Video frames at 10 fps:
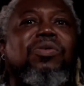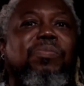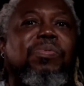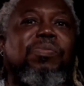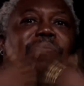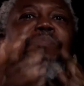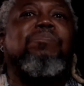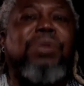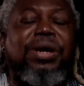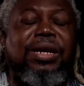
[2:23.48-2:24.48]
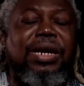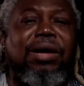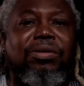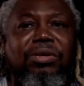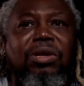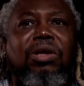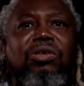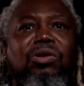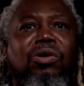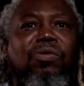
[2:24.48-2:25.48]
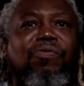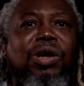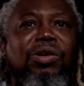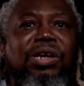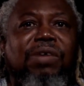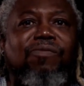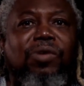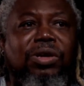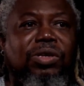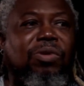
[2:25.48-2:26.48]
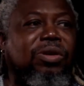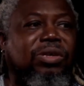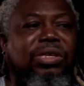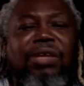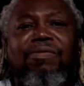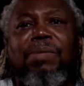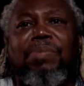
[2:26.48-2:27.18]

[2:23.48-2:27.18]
you bring it out. So for a unique voice, you want to see if the